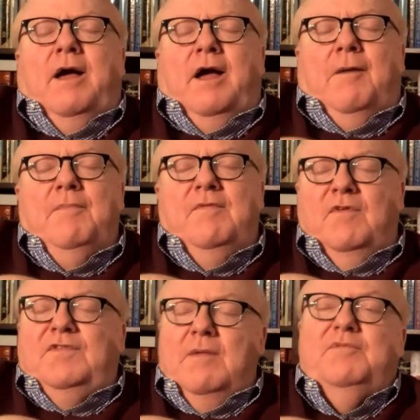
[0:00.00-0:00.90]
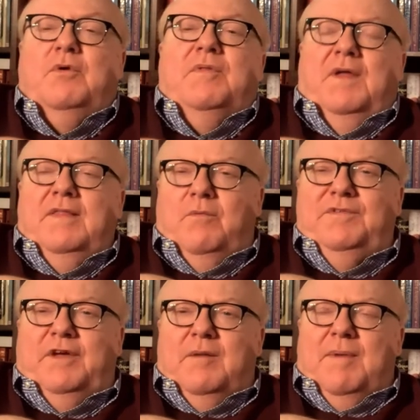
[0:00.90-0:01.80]
Um, the same sort of thing that
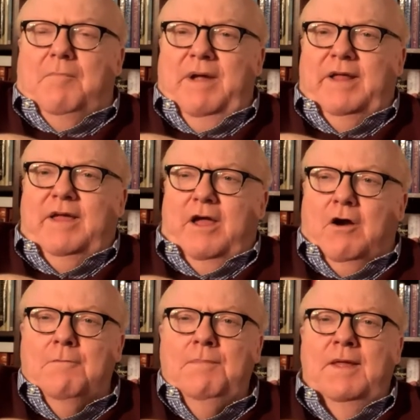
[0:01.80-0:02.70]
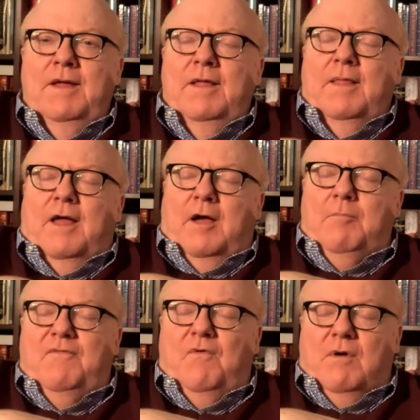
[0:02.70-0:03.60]
was said about Medicare
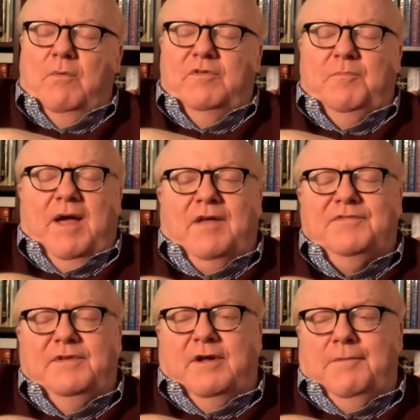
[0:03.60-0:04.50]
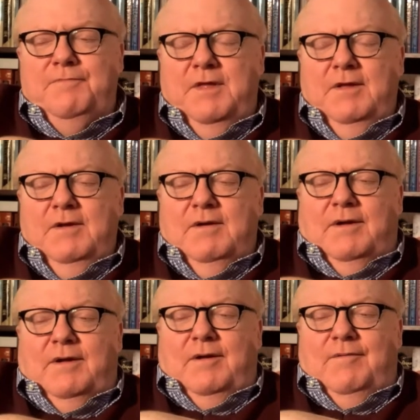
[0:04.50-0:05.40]
uh, before it was passed um,
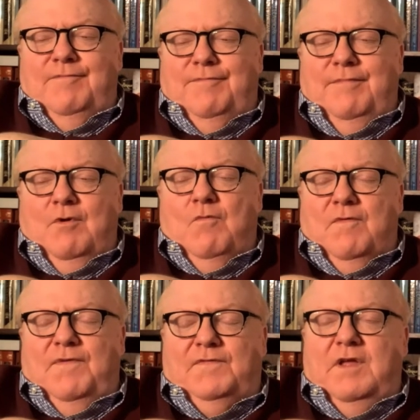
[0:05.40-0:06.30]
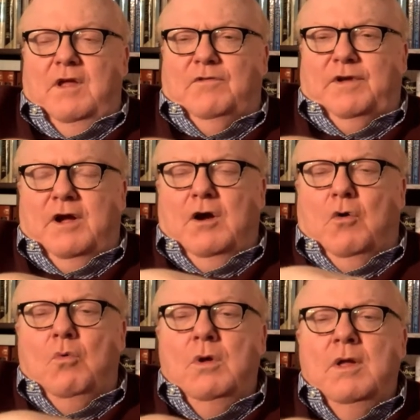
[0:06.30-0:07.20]
uh, over 50 years
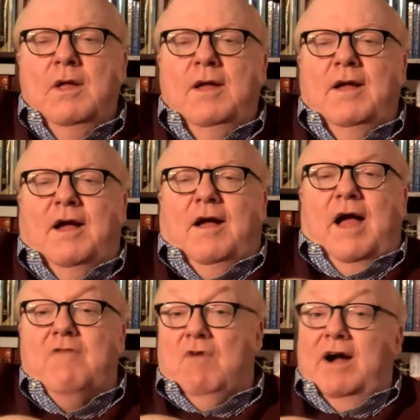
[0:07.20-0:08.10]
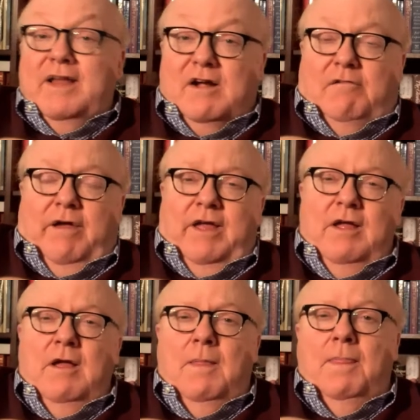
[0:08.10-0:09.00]
ago. Uh,
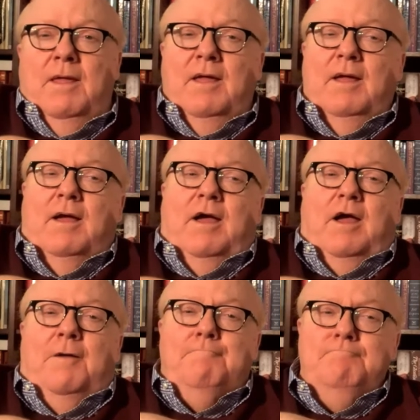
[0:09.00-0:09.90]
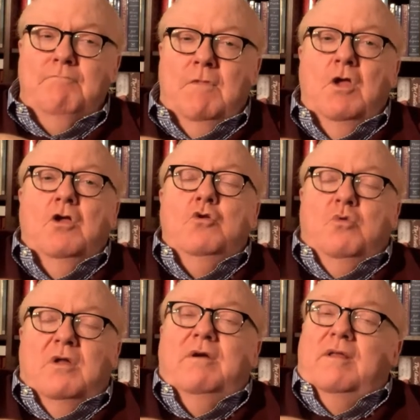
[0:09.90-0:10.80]
ironically, um,
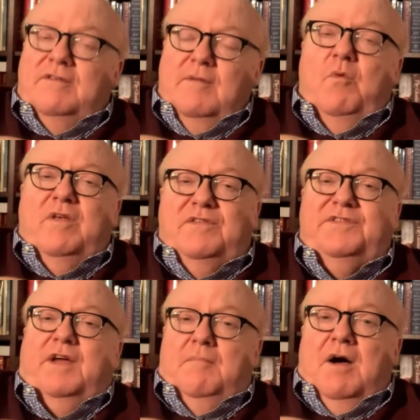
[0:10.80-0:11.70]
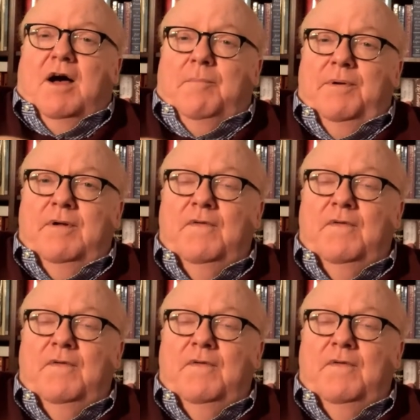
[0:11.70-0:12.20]
you can in some ways sum up